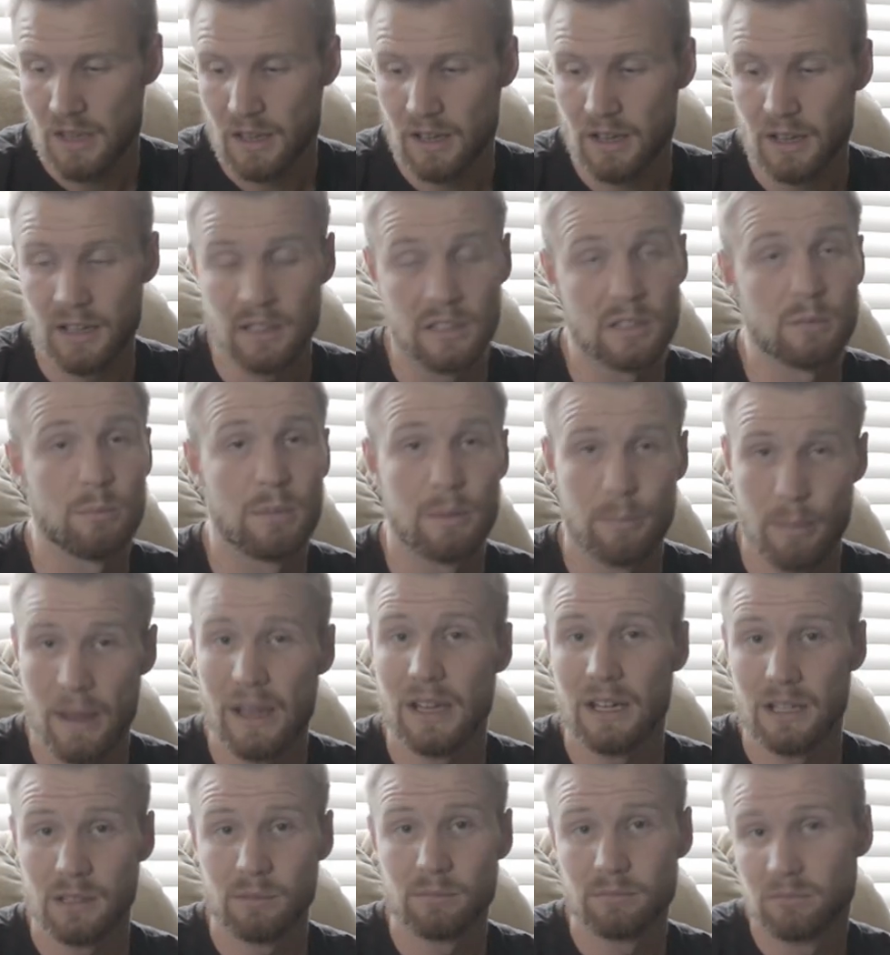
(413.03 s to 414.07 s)
you'd be
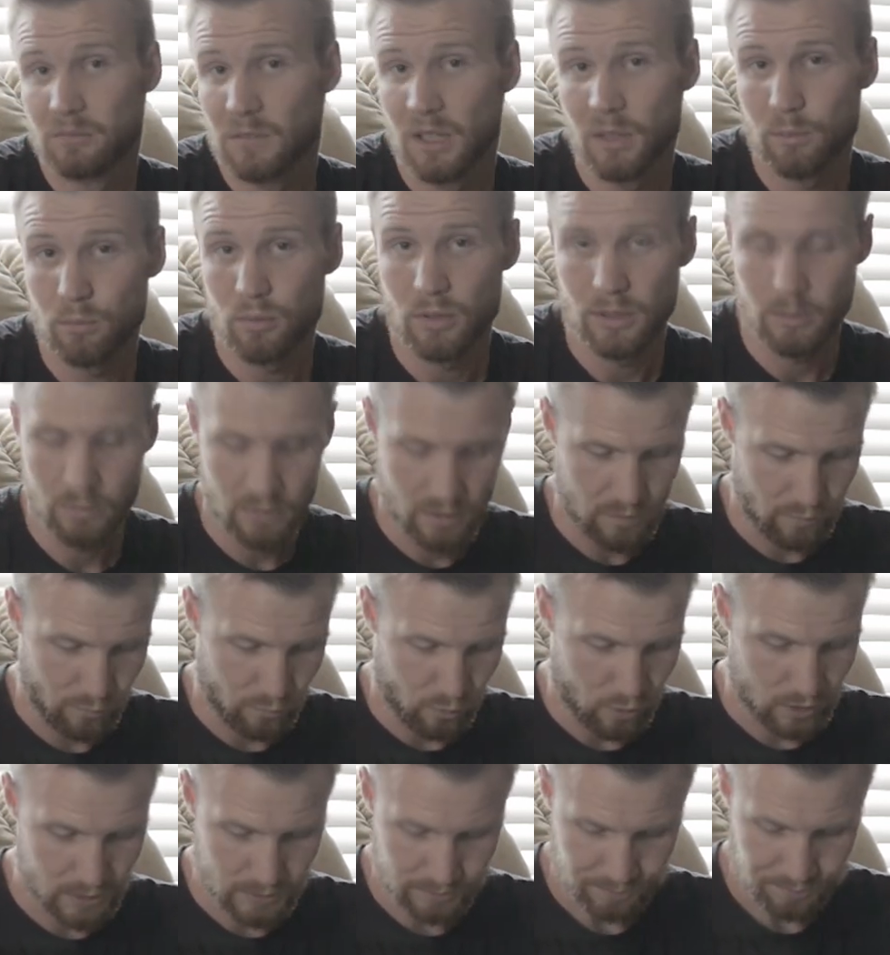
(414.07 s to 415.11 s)
paying a premium
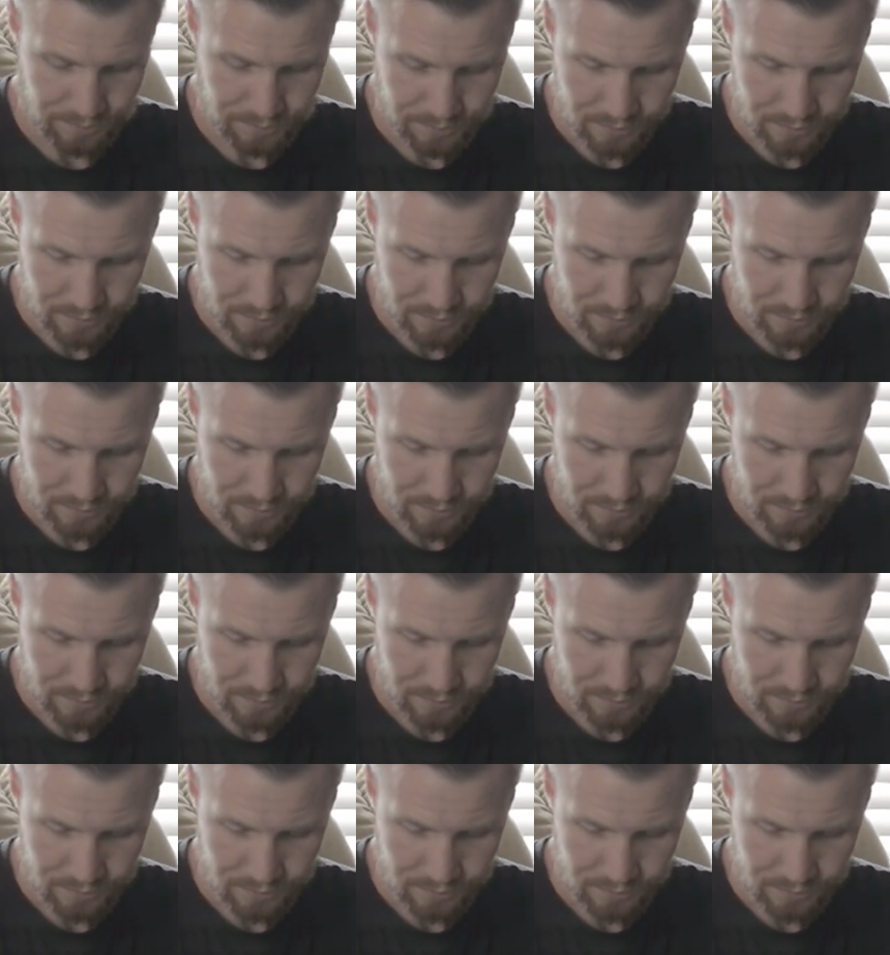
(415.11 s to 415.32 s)
for it.